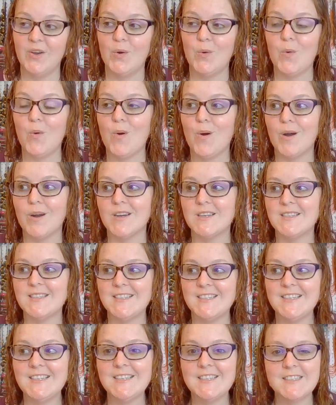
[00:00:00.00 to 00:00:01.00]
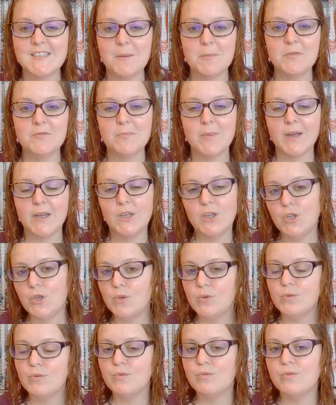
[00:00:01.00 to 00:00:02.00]
or seeing some of my
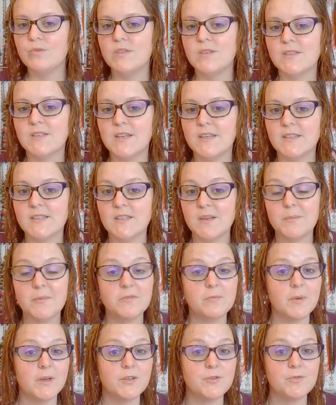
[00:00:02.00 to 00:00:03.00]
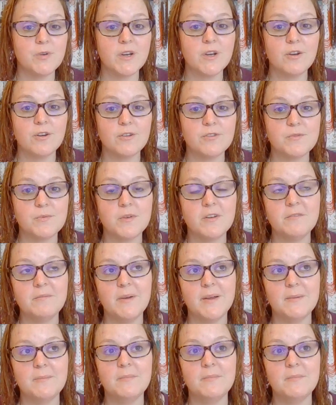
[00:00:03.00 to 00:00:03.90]
cues and some of my triggers. One of my